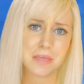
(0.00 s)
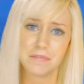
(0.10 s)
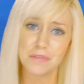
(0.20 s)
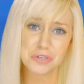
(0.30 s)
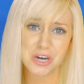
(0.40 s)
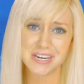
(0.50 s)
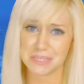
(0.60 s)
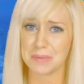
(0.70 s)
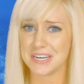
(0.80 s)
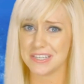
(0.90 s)
Have you ever tried
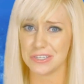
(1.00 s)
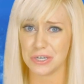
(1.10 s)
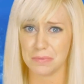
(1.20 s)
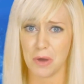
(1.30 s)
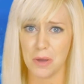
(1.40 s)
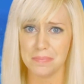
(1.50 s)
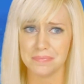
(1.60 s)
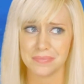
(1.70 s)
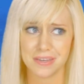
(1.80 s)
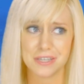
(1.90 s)
explaining this to your mom?
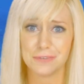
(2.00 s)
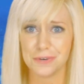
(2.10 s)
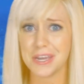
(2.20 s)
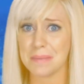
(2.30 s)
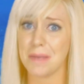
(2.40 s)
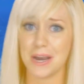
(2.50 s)
It's freaking